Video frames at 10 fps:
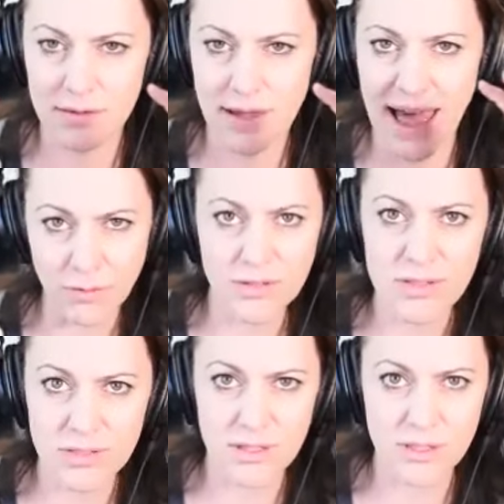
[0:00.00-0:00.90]
out
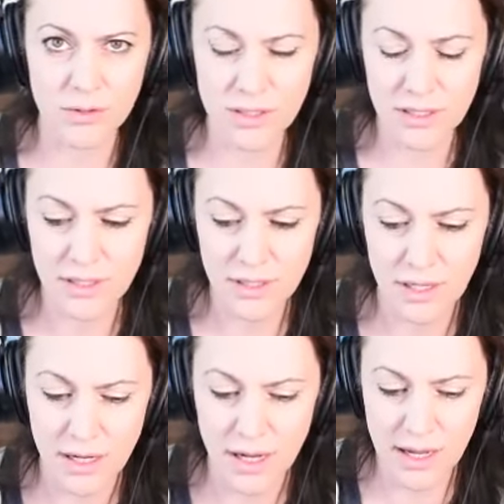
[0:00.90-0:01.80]
the door
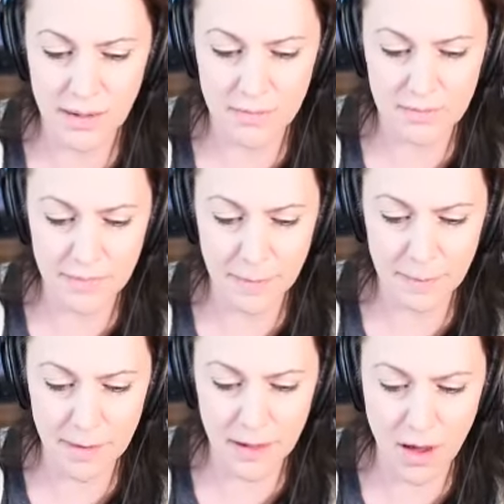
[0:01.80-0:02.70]
um,
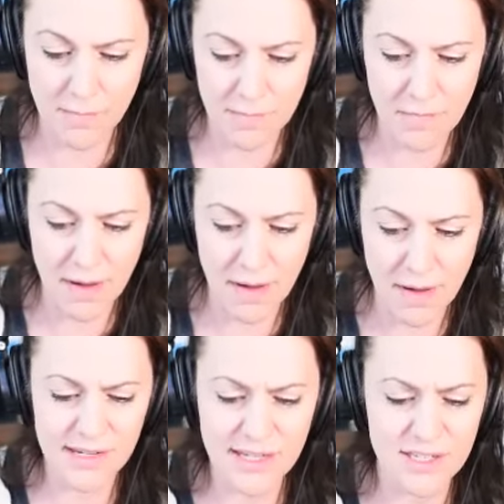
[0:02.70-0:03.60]
on yeah. my
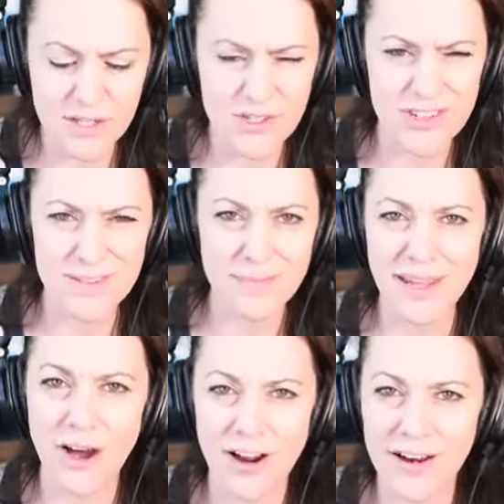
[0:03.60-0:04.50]
end because it shouldn't be
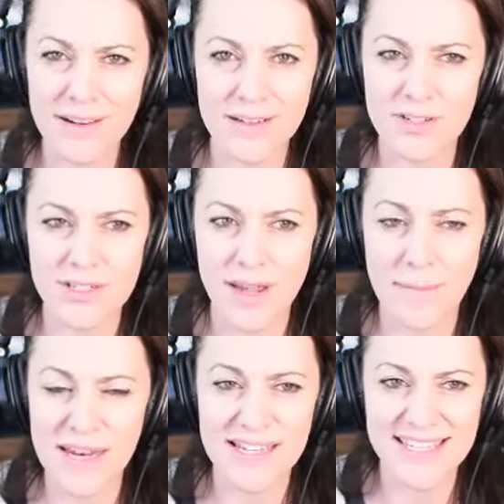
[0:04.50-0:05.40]
hard. It's just, I
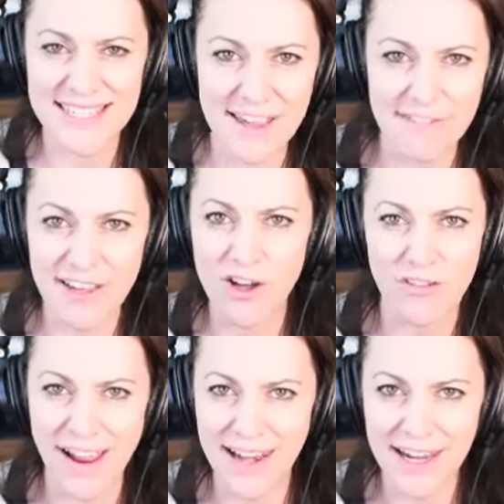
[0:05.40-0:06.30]
mean, it's saving
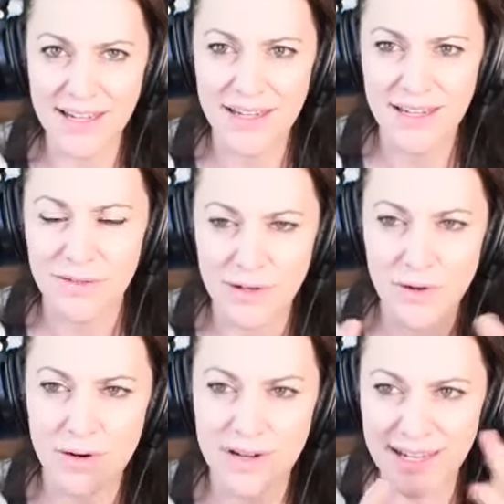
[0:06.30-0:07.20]
already,
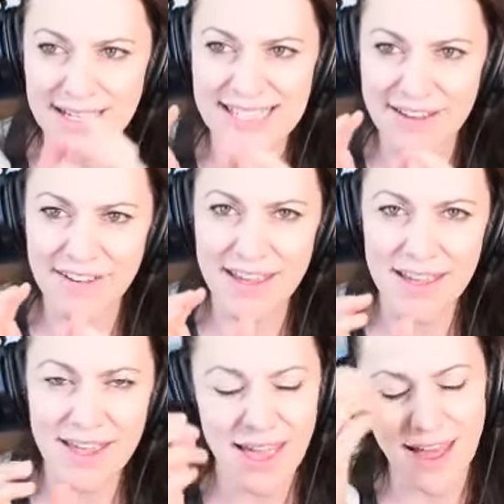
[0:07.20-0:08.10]
recording yeah. and
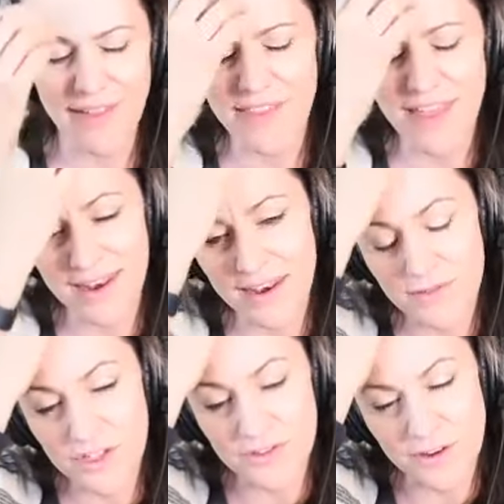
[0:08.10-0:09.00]
saving, and then
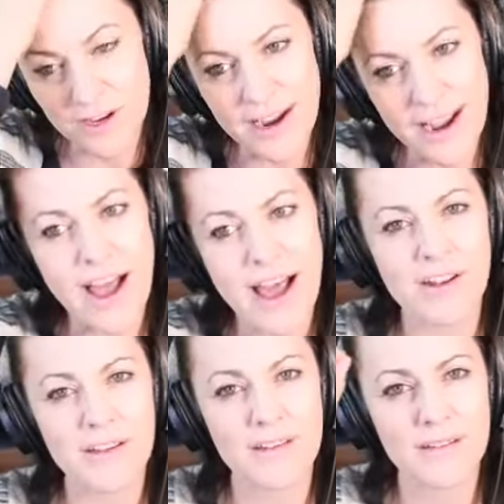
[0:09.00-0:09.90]
just figuring out how
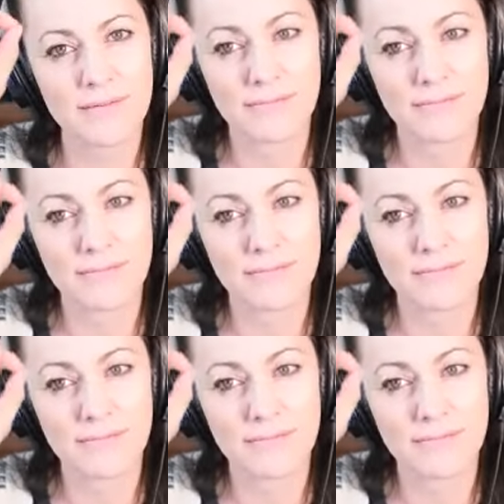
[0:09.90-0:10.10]
to.